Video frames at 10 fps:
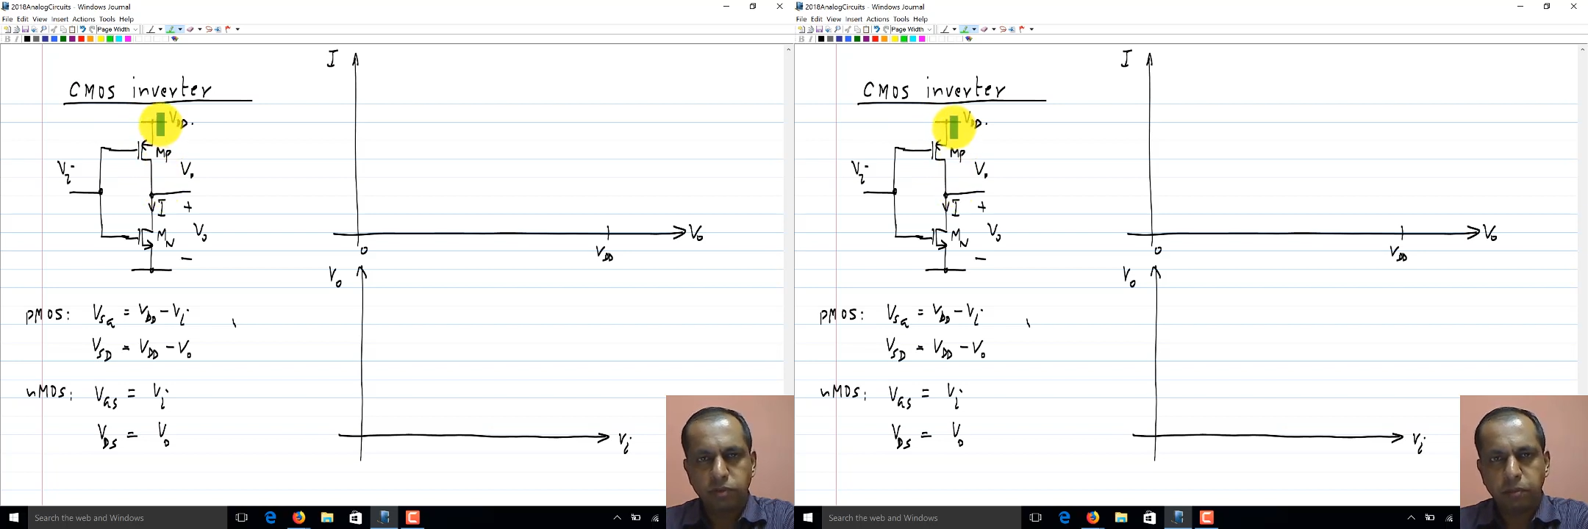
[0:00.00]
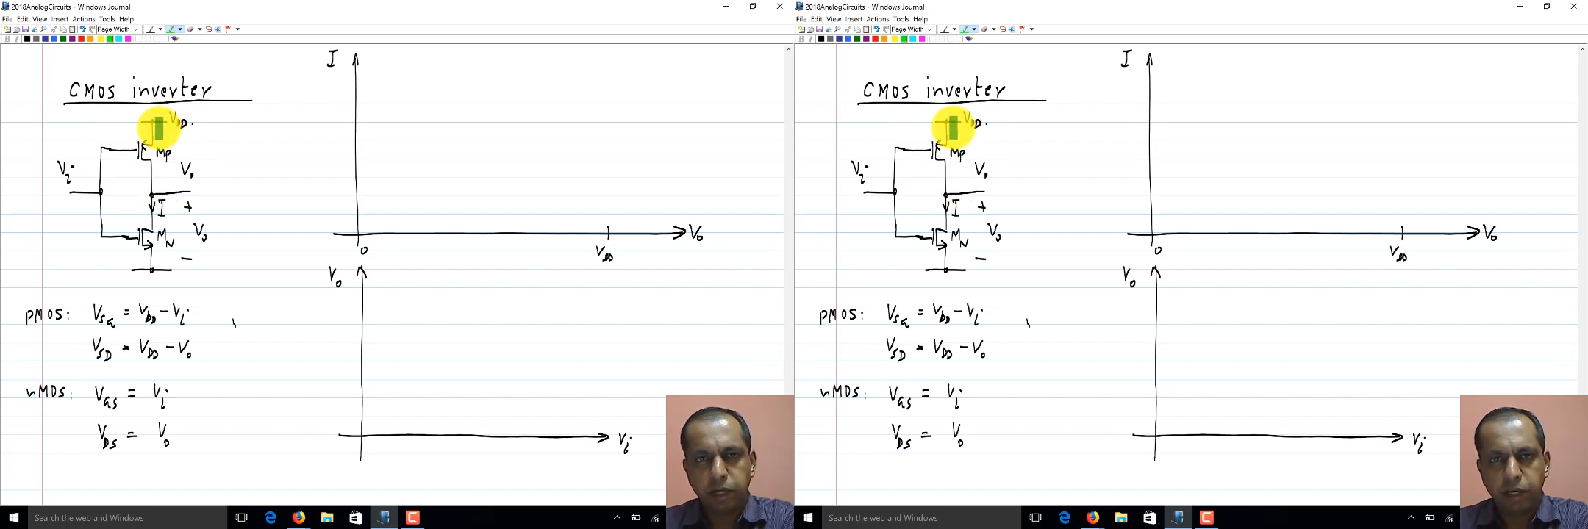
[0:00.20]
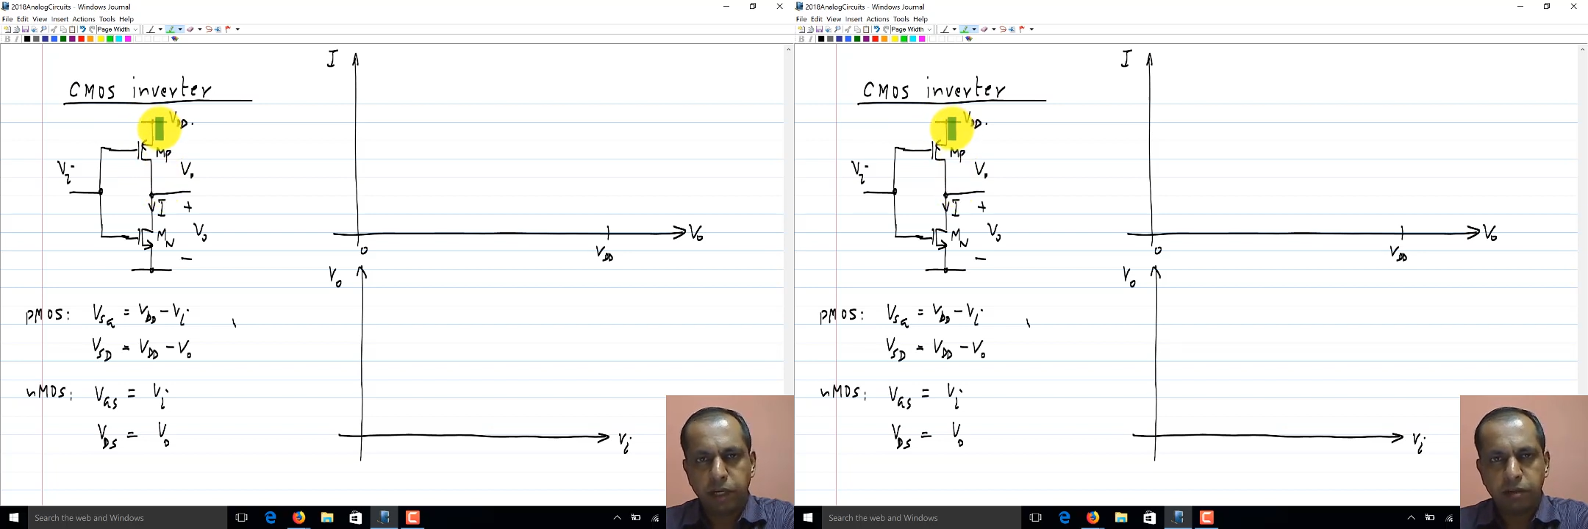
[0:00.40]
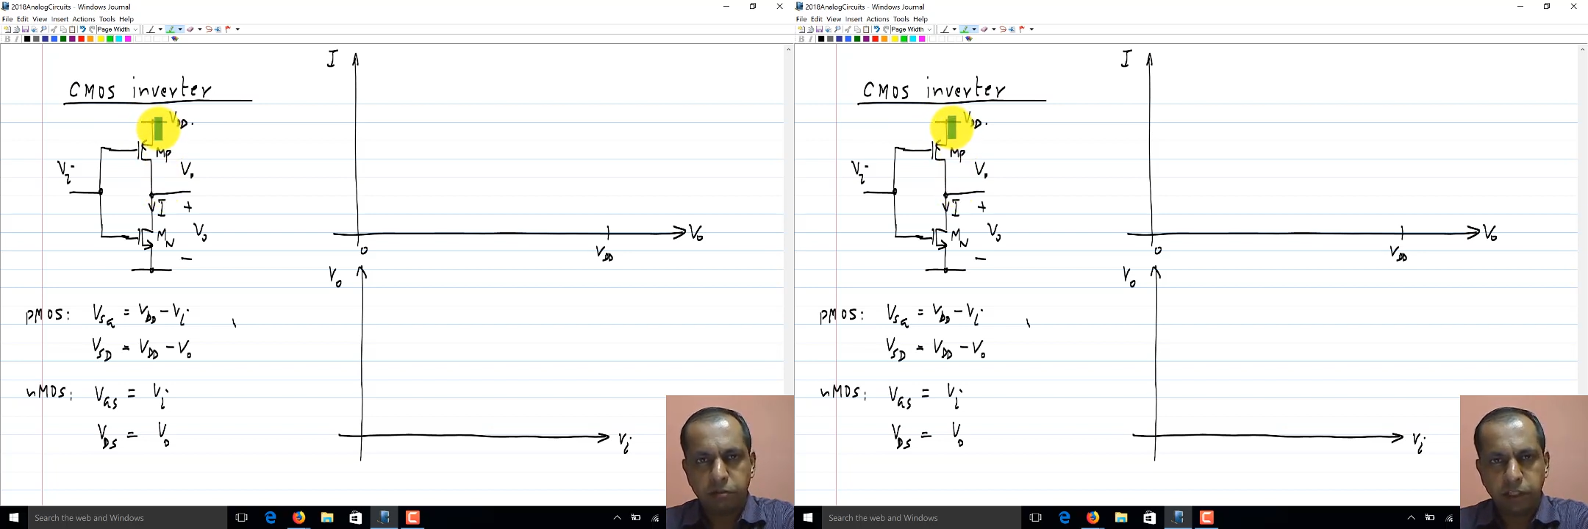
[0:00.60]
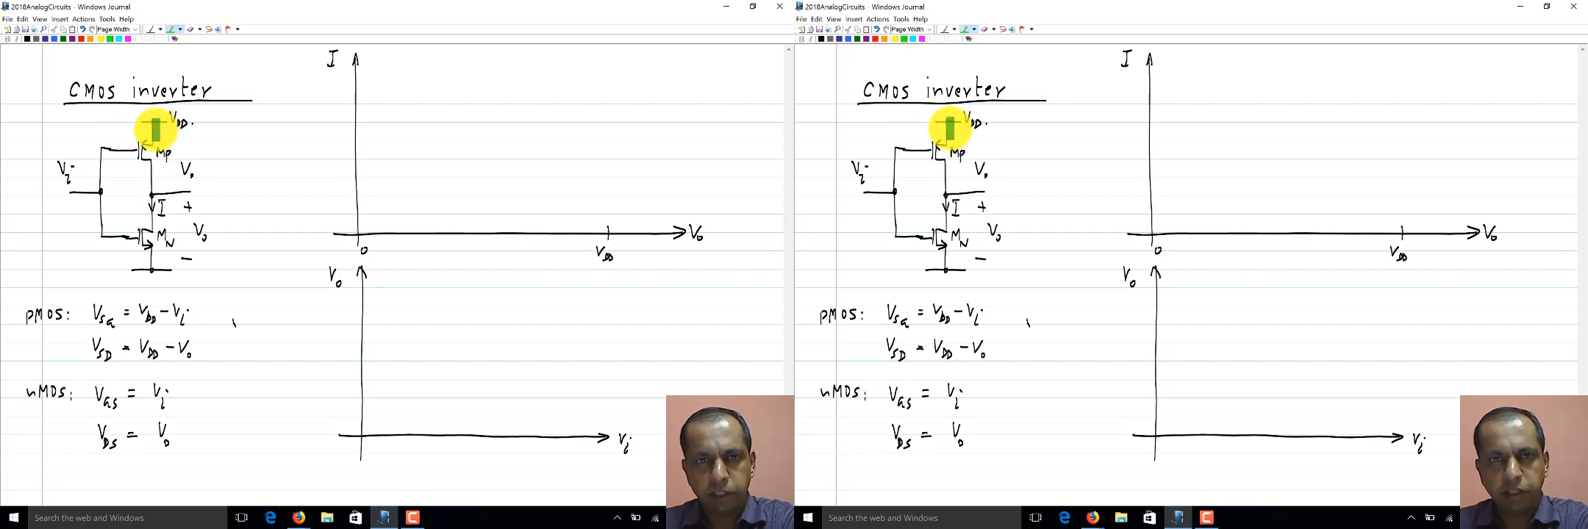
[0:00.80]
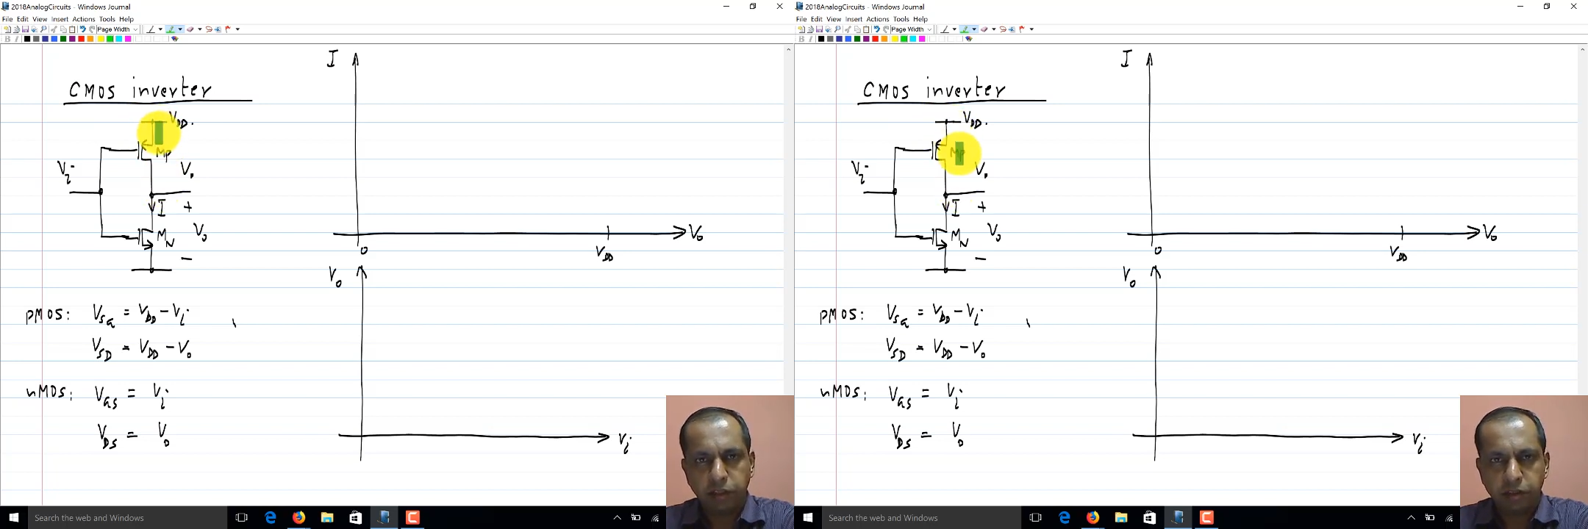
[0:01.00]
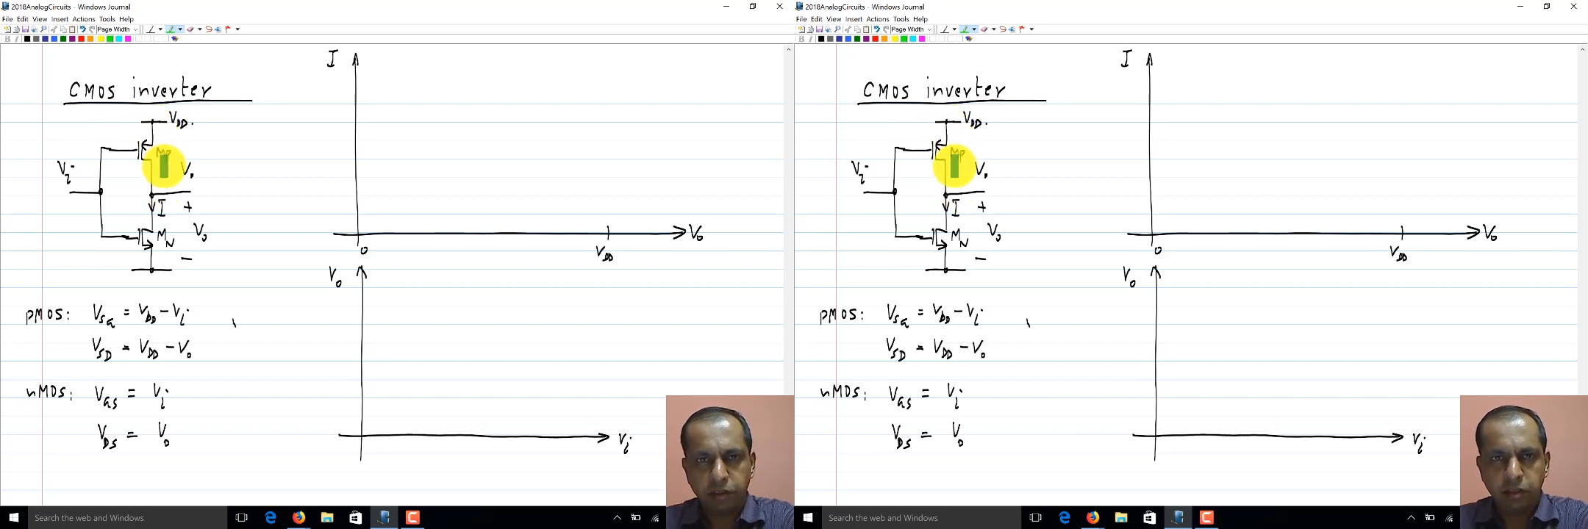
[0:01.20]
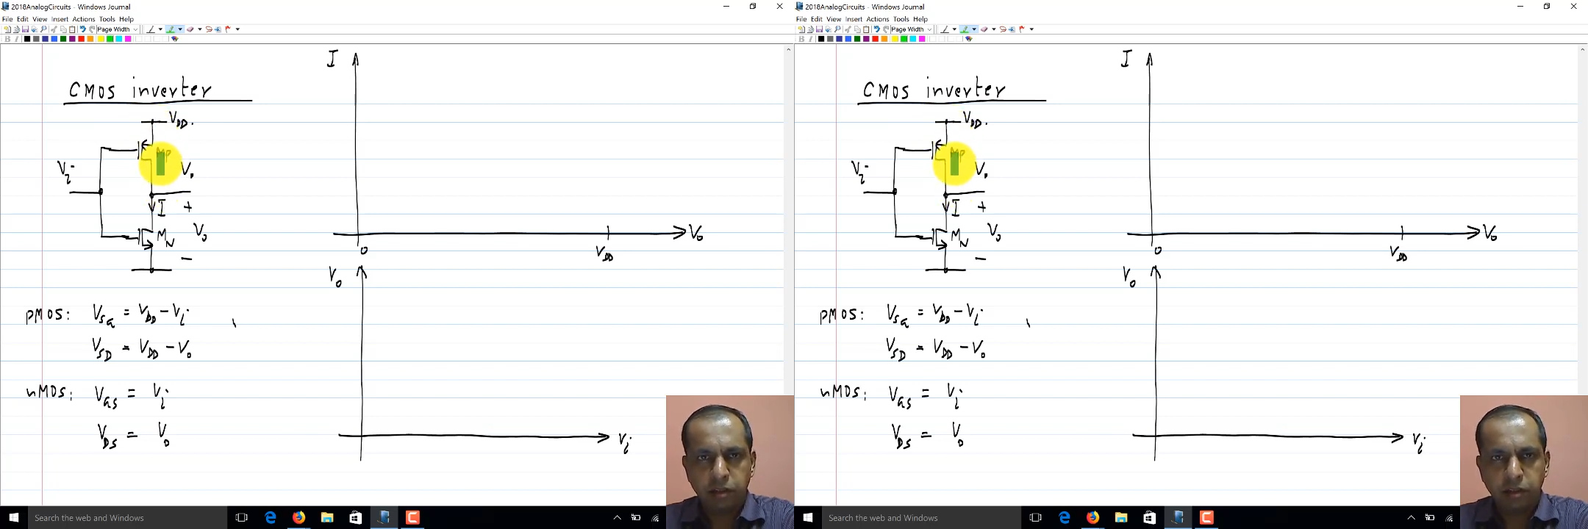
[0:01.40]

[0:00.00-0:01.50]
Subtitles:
will be at VDD.